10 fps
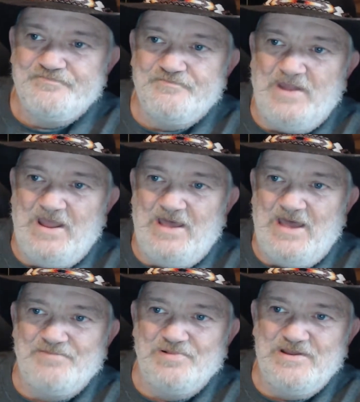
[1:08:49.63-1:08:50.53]
But
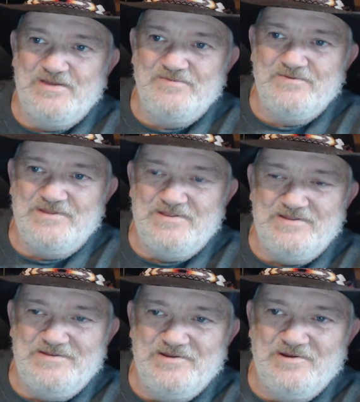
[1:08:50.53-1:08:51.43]
I believe,
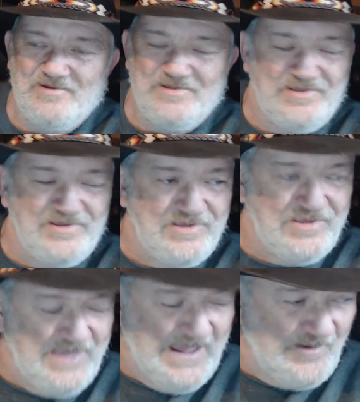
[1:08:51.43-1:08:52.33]

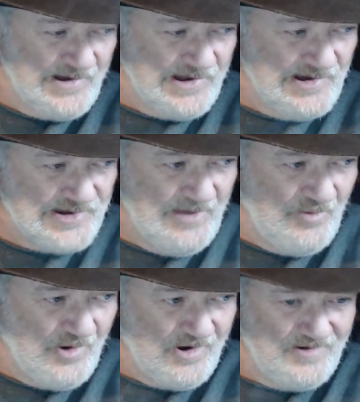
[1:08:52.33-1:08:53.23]
anyone can say
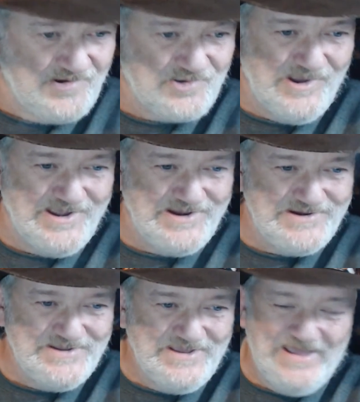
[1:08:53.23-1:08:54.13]
words,
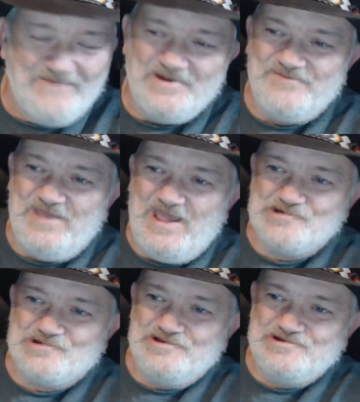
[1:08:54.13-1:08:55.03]
right? But if you
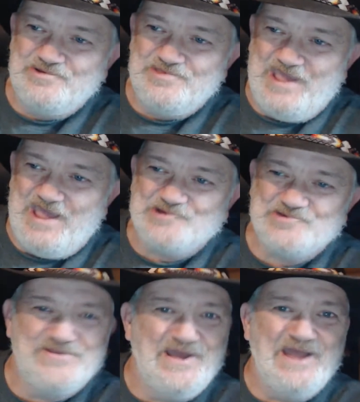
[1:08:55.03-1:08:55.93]
actually do the
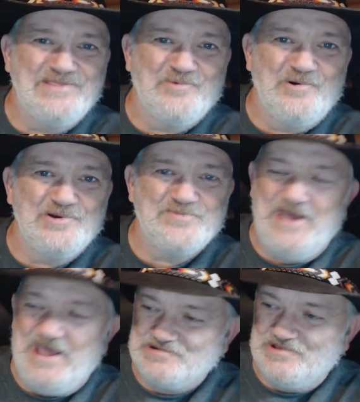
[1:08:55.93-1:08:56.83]
action behind the words
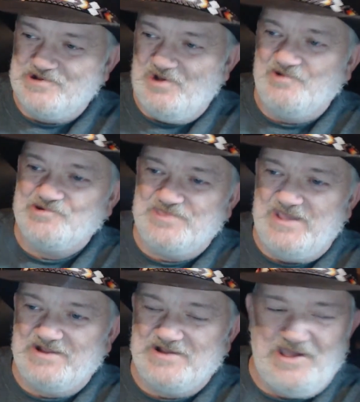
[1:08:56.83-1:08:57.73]
by actually going to
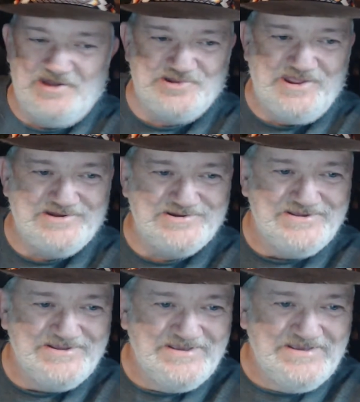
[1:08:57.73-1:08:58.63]
that content,
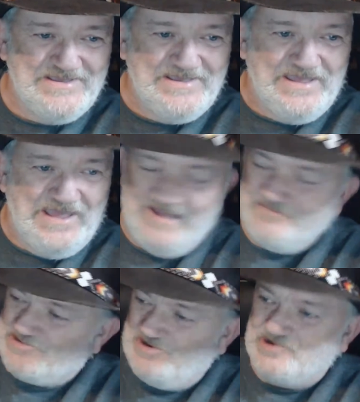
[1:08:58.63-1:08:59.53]
and I'm
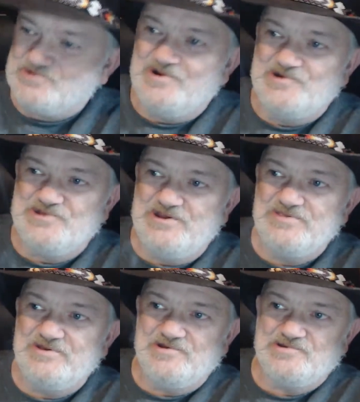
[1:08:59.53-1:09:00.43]
serious when I say
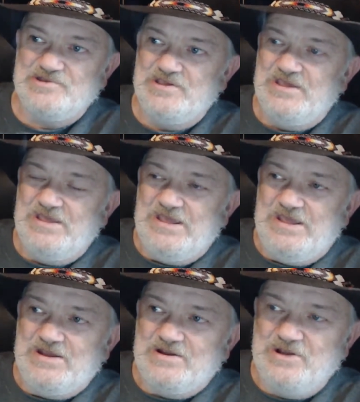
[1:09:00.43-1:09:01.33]
this,
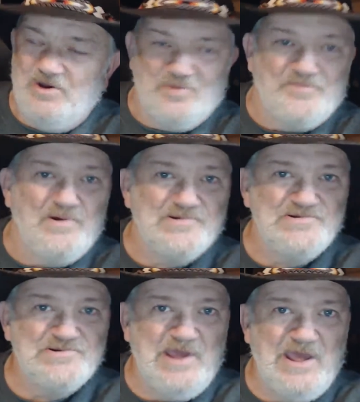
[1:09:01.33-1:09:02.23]
go to a
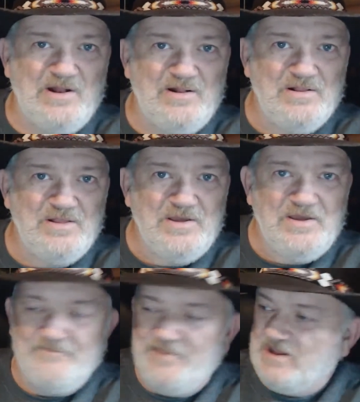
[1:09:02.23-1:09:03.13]
person's channel,
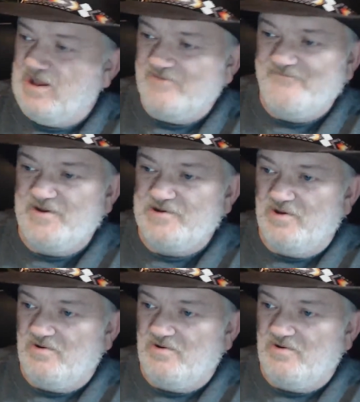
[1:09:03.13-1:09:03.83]
pick out a video,